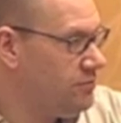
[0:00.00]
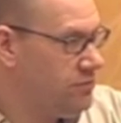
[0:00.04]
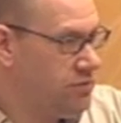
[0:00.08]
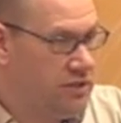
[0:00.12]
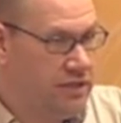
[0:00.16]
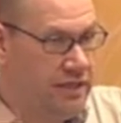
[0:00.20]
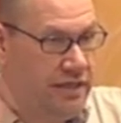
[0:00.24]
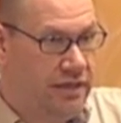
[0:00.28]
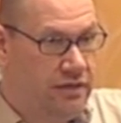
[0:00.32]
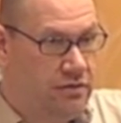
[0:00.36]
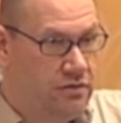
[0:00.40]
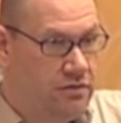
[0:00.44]

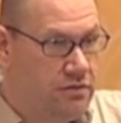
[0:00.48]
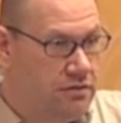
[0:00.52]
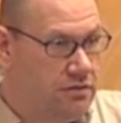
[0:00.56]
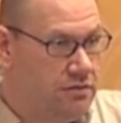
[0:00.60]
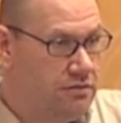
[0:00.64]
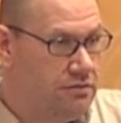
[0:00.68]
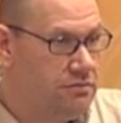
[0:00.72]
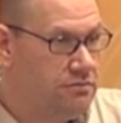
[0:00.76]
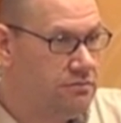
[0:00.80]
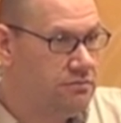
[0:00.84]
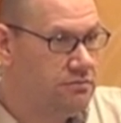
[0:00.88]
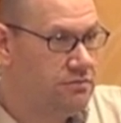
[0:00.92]
Blake
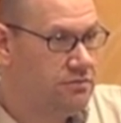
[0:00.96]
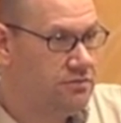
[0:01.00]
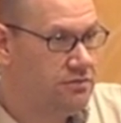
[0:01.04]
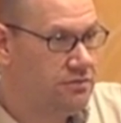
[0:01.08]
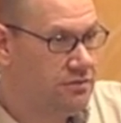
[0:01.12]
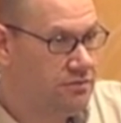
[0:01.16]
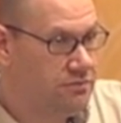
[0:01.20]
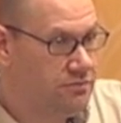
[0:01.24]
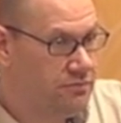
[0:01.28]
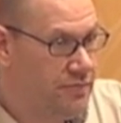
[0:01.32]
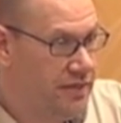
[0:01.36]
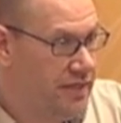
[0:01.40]
or
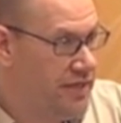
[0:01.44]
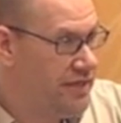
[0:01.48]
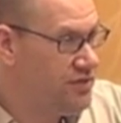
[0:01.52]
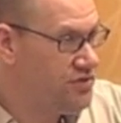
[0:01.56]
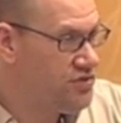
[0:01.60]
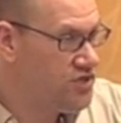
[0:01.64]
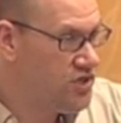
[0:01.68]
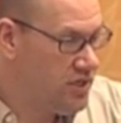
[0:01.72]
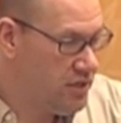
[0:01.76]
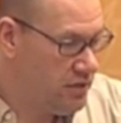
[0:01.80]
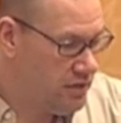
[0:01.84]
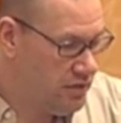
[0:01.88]
or Ben
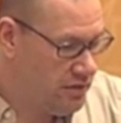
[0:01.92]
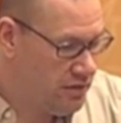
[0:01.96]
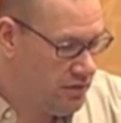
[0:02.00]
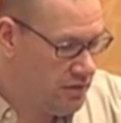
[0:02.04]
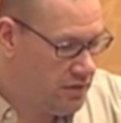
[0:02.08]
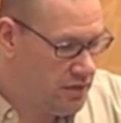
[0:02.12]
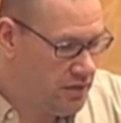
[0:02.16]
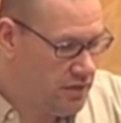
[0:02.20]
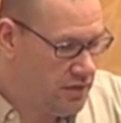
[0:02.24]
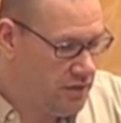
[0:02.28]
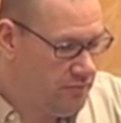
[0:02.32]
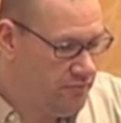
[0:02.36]
is here,
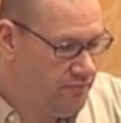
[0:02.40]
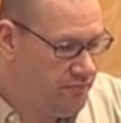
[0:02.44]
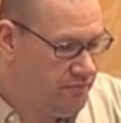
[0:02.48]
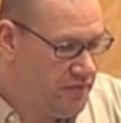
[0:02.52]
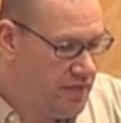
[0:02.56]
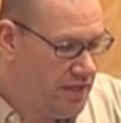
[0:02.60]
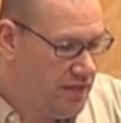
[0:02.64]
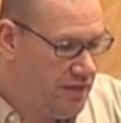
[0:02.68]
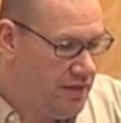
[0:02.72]
um,